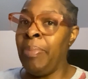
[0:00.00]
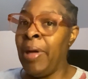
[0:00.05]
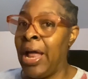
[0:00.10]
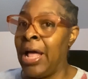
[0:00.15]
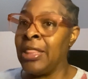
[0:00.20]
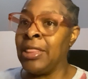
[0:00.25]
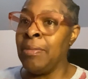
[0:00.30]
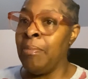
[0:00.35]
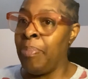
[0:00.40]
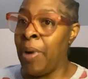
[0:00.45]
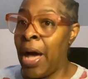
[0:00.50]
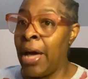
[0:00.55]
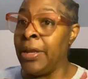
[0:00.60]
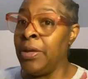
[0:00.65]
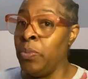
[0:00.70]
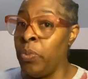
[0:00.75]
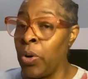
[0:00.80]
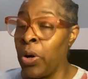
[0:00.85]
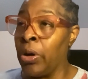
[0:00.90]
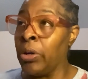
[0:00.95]
Bath and
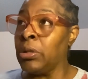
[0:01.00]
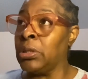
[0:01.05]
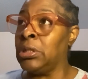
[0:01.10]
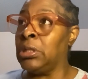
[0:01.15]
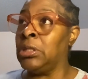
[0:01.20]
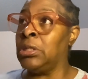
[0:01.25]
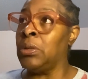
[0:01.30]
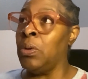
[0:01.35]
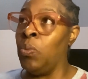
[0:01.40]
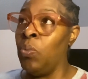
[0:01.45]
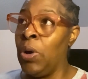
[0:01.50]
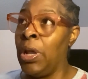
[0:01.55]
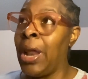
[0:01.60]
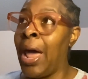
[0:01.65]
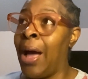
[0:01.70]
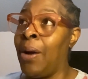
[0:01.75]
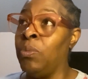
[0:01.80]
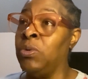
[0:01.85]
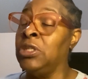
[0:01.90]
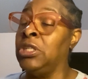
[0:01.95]
Body Works when
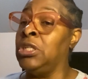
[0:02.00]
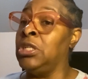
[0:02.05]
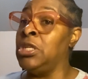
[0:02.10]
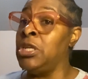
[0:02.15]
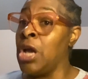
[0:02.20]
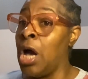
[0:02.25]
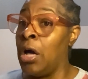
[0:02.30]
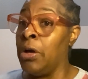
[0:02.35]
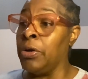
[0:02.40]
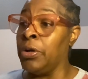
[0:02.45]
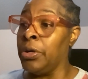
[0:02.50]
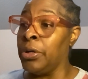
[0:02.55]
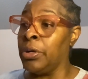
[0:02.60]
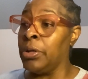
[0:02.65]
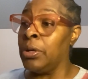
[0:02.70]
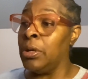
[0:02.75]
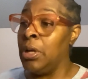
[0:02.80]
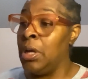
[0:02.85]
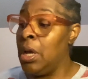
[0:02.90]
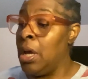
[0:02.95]
I was
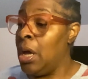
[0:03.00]
younger.